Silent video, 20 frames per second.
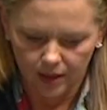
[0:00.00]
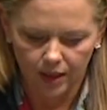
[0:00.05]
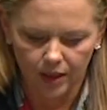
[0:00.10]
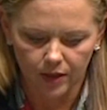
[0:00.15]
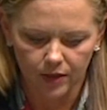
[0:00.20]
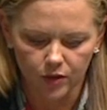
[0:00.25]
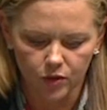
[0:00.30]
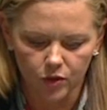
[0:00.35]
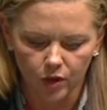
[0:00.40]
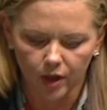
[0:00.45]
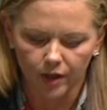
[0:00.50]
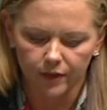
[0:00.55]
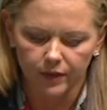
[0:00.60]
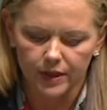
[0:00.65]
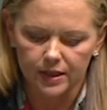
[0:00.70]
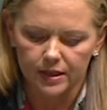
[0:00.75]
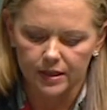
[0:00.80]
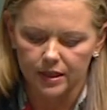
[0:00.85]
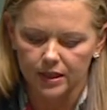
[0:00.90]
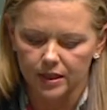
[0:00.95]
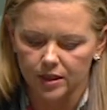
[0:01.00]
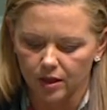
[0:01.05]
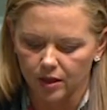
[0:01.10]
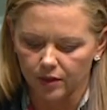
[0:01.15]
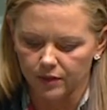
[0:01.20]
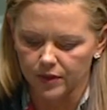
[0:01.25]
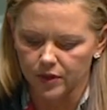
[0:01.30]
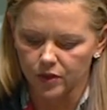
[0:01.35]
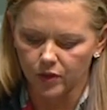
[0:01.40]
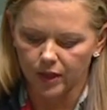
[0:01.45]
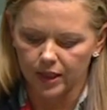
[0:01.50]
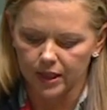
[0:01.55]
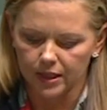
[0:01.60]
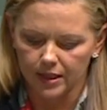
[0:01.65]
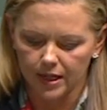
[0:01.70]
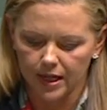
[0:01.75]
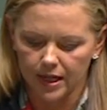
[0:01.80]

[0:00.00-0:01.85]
in the driving seat of Australia's